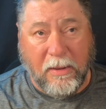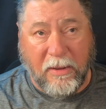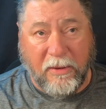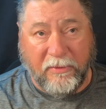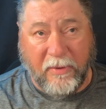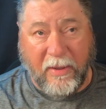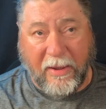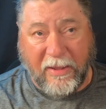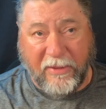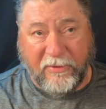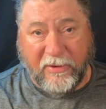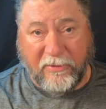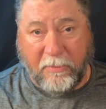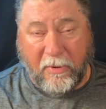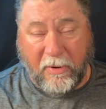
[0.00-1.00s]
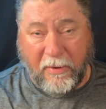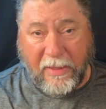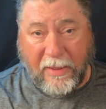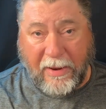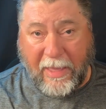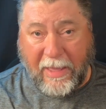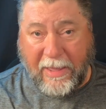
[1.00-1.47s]
So I guess that's part of
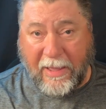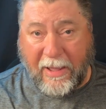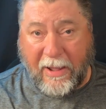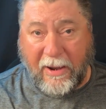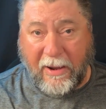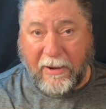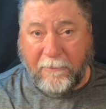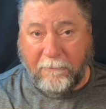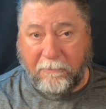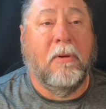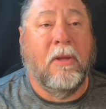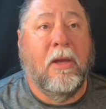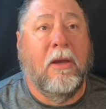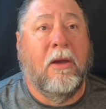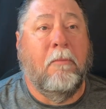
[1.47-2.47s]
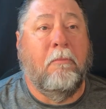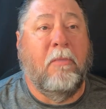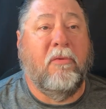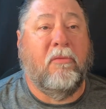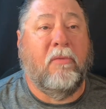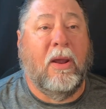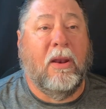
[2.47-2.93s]
that A I.
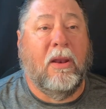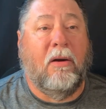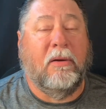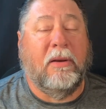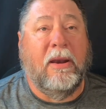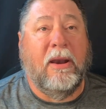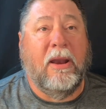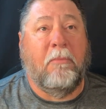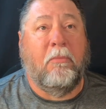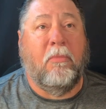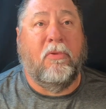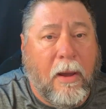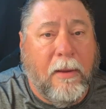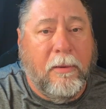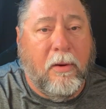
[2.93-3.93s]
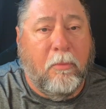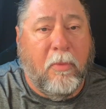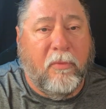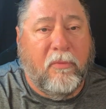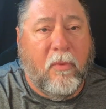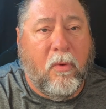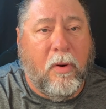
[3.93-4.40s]
Moving right along to number th number
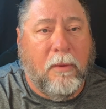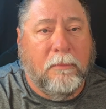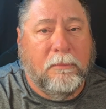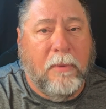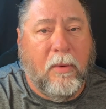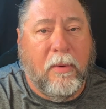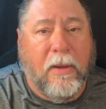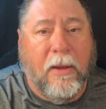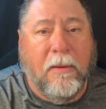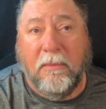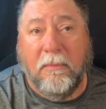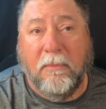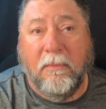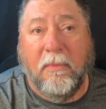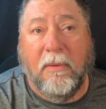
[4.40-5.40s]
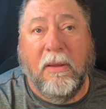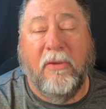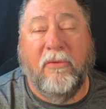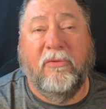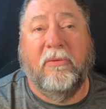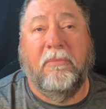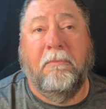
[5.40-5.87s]
four, okay,
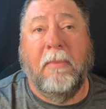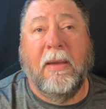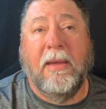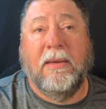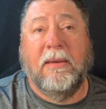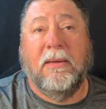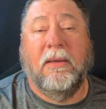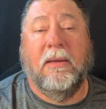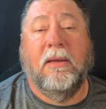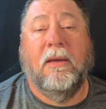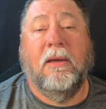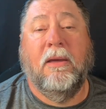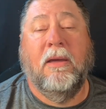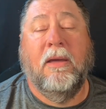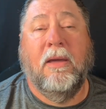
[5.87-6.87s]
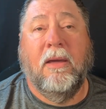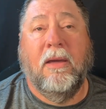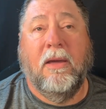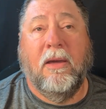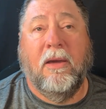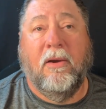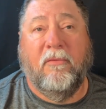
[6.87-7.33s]
is make
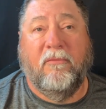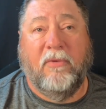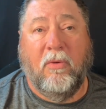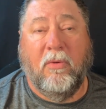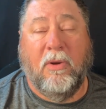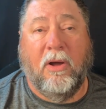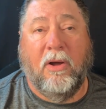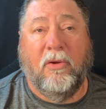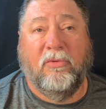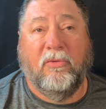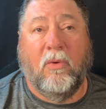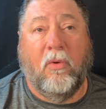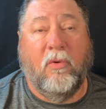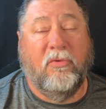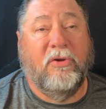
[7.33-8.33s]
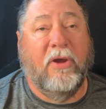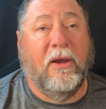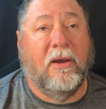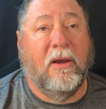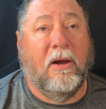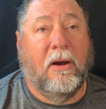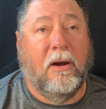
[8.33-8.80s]
phone calls or
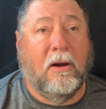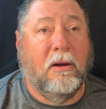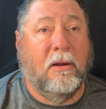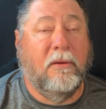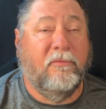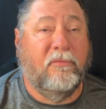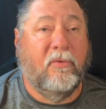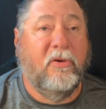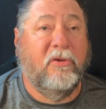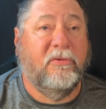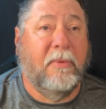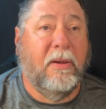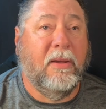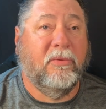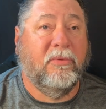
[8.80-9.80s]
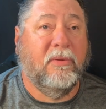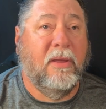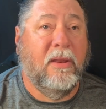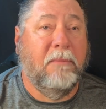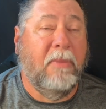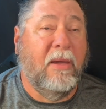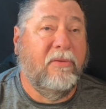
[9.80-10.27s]
check on voicemails.
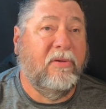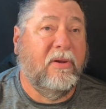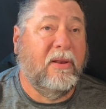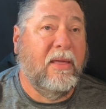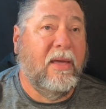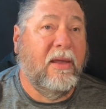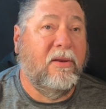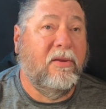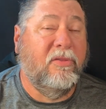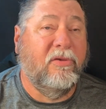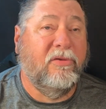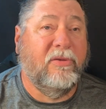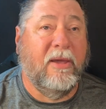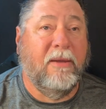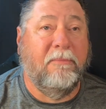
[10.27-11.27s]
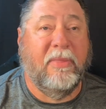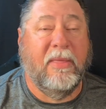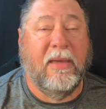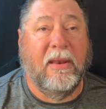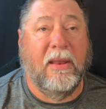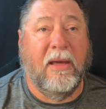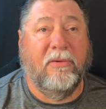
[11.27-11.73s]
And basically I do the same
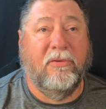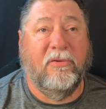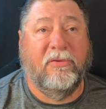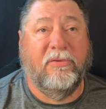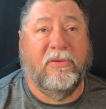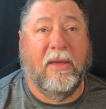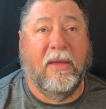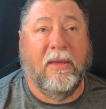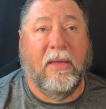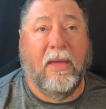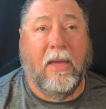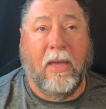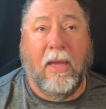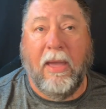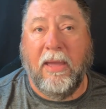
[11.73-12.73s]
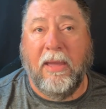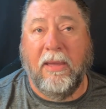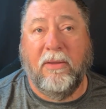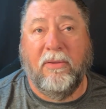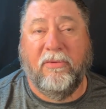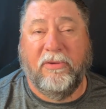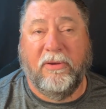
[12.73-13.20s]
thing. I just say,
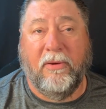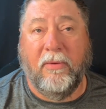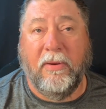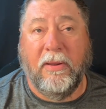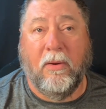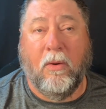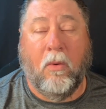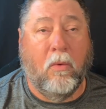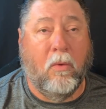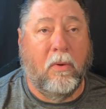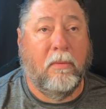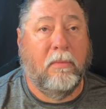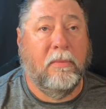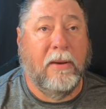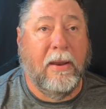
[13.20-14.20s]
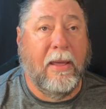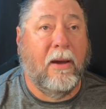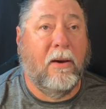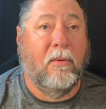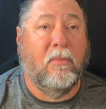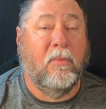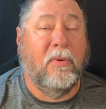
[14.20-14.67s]
hey Siri, or
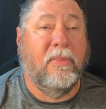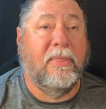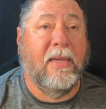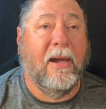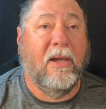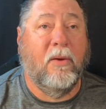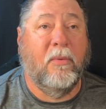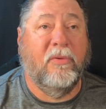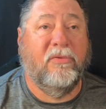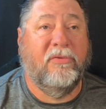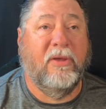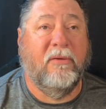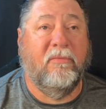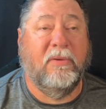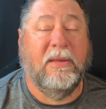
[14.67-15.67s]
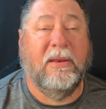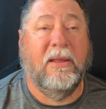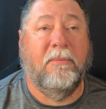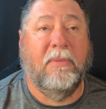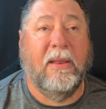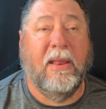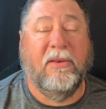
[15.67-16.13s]
now with the iOS seventeen
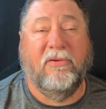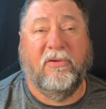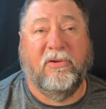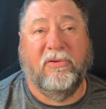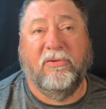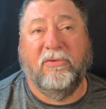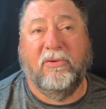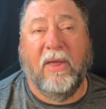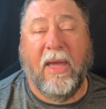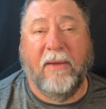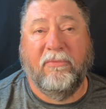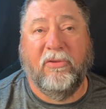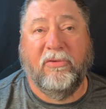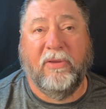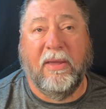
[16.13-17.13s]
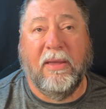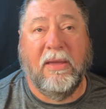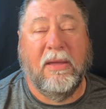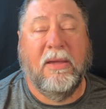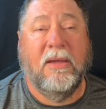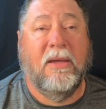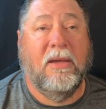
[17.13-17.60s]
update, I just have to say
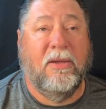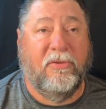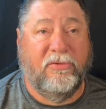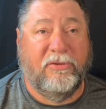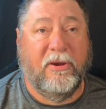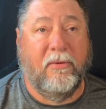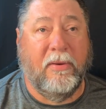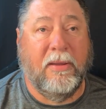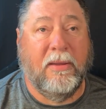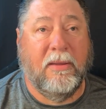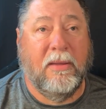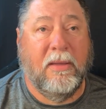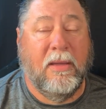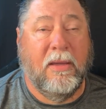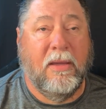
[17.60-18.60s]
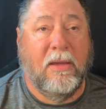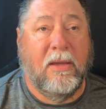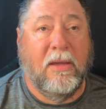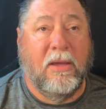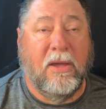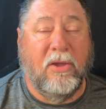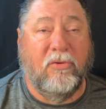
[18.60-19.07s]
Siri,
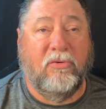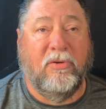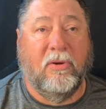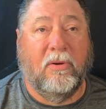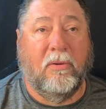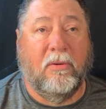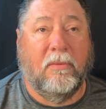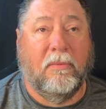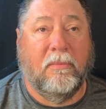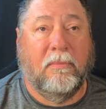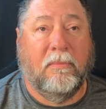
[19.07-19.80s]
and she'll